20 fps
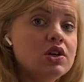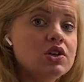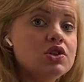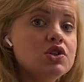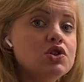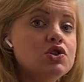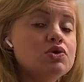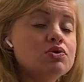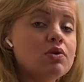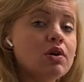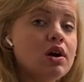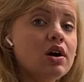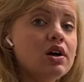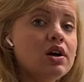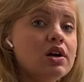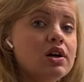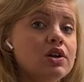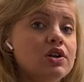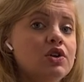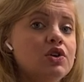to
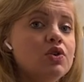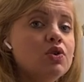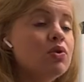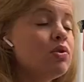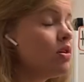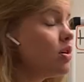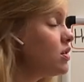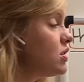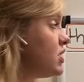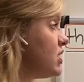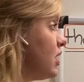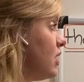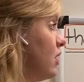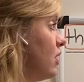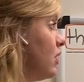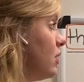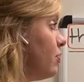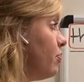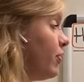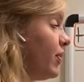draw on your
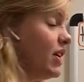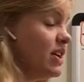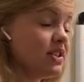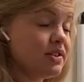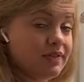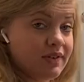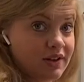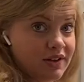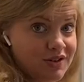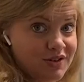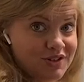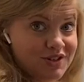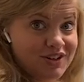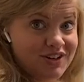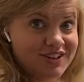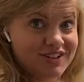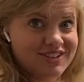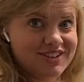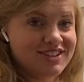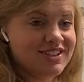place value
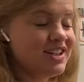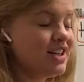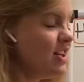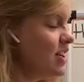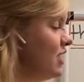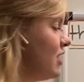charts